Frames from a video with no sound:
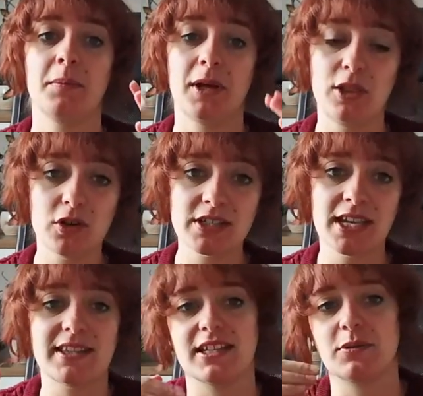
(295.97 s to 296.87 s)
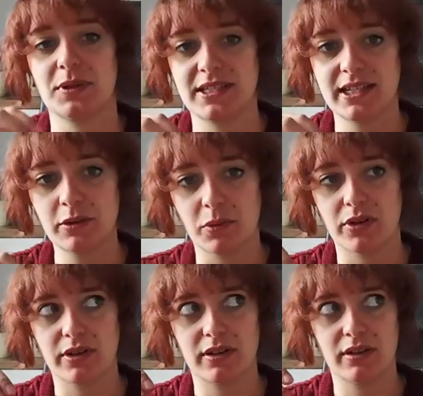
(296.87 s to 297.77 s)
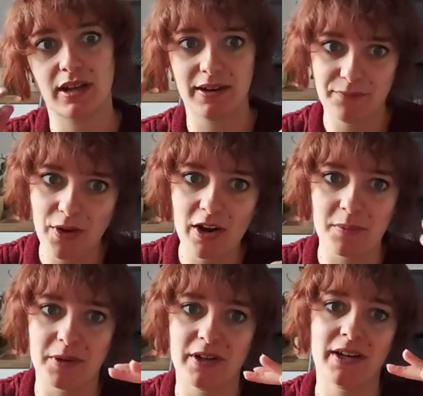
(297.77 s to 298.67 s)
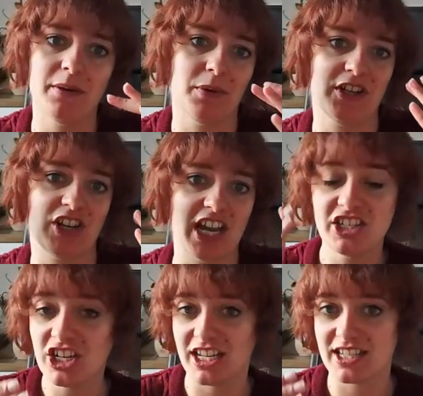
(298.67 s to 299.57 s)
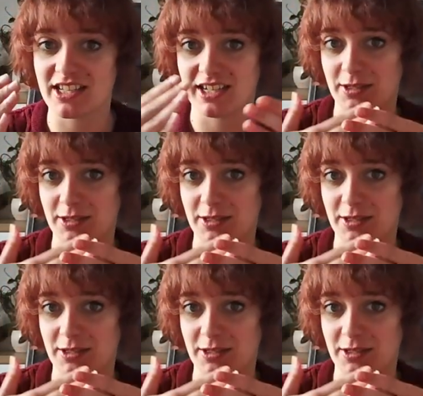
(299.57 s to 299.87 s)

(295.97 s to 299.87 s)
But alongside this, we still want an environment in which engineers can